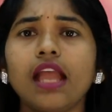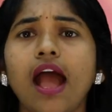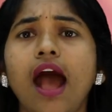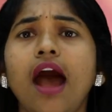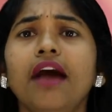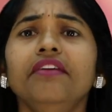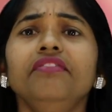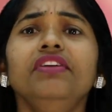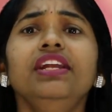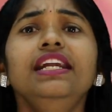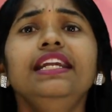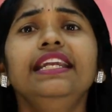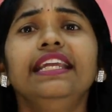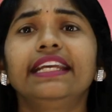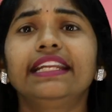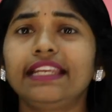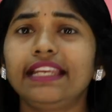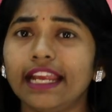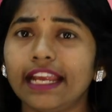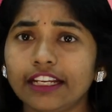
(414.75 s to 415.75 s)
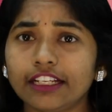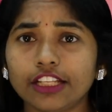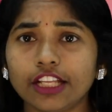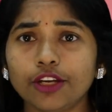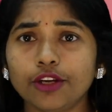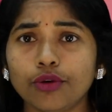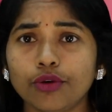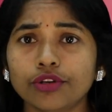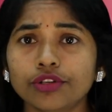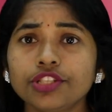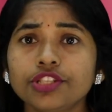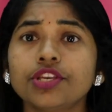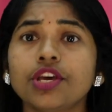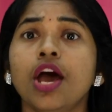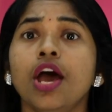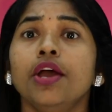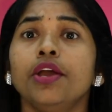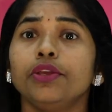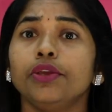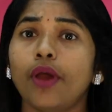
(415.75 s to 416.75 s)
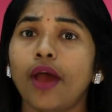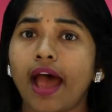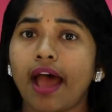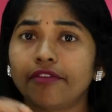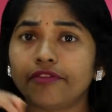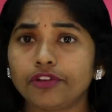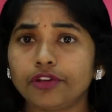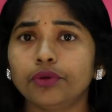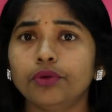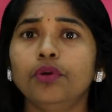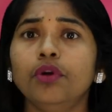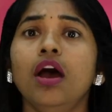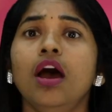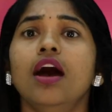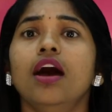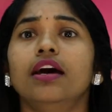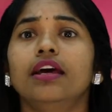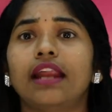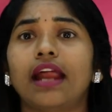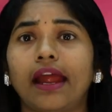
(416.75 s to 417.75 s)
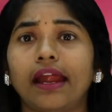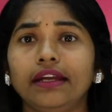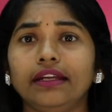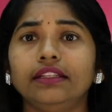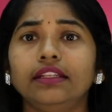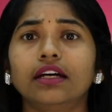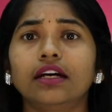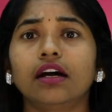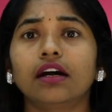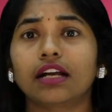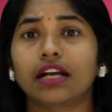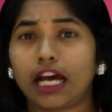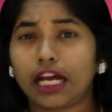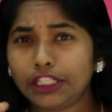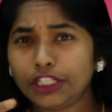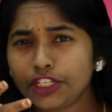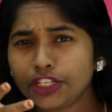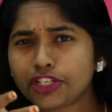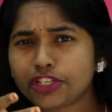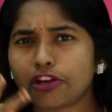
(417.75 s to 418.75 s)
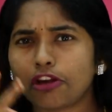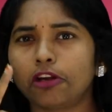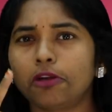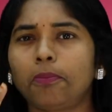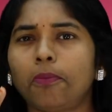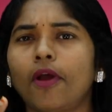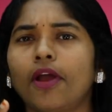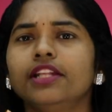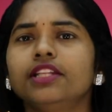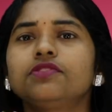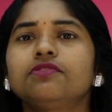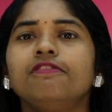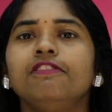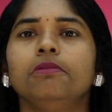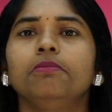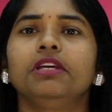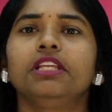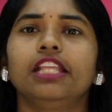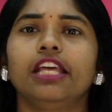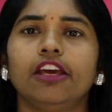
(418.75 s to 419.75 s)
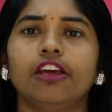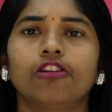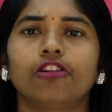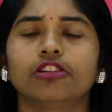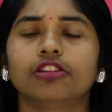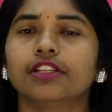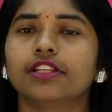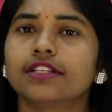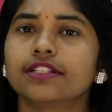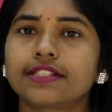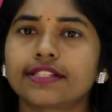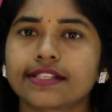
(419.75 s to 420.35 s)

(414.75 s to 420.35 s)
I will dictate the notes. You have to write the gunshot points will be there on the